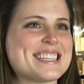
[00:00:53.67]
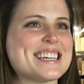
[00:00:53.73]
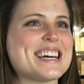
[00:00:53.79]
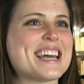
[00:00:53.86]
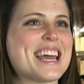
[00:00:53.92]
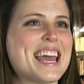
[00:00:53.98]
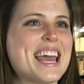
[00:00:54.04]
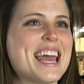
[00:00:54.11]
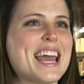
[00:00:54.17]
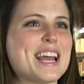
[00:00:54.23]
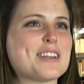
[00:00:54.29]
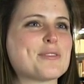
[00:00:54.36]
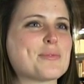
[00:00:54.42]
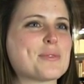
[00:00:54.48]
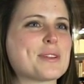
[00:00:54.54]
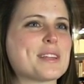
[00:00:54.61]
So
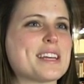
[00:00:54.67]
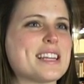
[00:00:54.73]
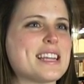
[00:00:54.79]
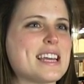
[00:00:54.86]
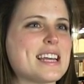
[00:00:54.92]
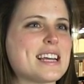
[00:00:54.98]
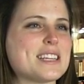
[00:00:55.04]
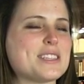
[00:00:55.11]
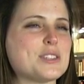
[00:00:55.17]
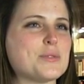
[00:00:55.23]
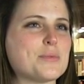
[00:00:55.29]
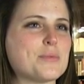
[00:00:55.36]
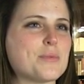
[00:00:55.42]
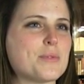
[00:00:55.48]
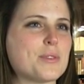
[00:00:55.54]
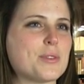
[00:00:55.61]
it's really neat because you
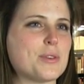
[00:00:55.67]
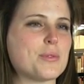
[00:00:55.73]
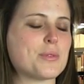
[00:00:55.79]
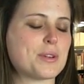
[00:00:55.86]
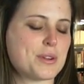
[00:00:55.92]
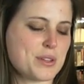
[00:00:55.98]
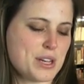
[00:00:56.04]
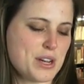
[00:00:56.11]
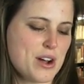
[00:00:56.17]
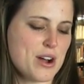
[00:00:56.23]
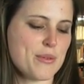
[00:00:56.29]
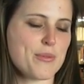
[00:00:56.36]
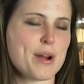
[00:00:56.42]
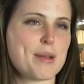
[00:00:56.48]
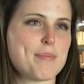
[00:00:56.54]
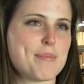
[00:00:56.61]
literally are
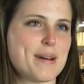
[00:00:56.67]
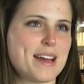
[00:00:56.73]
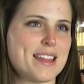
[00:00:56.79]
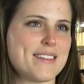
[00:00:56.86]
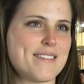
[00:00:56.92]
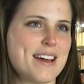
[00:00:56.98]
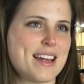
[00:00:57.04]
right by the